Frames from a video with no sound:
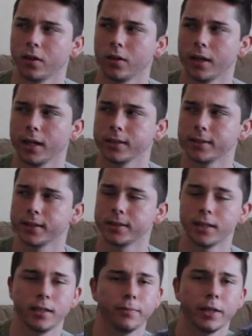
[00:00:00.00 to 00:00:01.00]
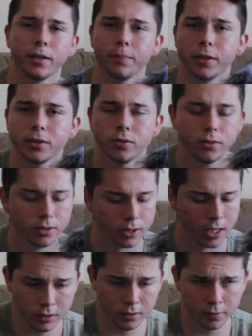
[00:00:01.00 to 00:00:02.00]
are like 16 megapixels.
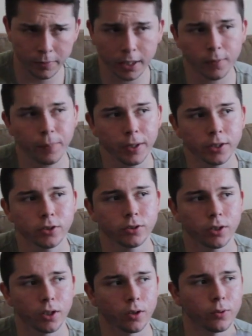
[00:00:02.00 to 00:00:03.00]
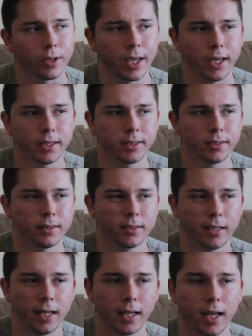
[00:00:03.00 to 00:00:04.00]
The megapixels are okay.
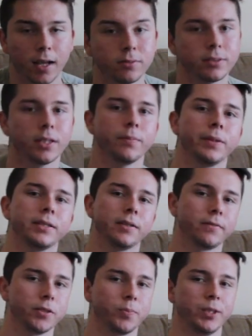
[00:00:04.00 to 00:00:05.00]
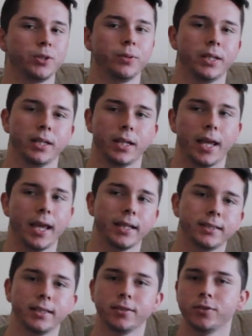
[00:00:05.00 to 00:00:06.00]
Like, I don't see a big difference between
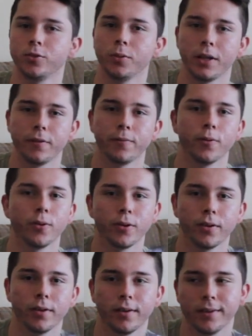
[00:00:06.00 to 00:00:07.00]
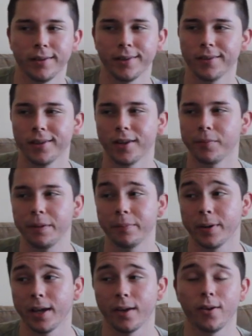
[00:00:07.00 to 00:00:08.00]
18 to 24. I know a lot of
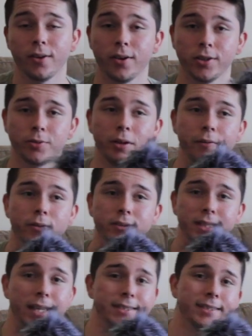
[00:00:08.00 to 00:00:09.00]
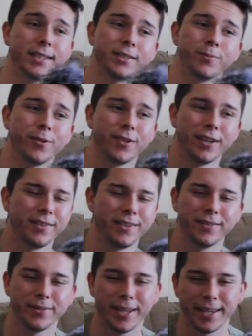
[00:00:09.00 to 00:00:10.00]
people are like, oh no, 24 is like 6 more, and
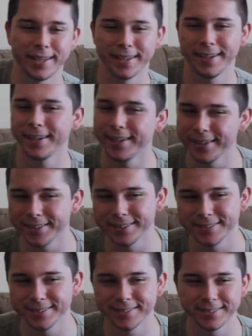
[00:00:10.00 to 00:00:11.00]
I'm like, oh,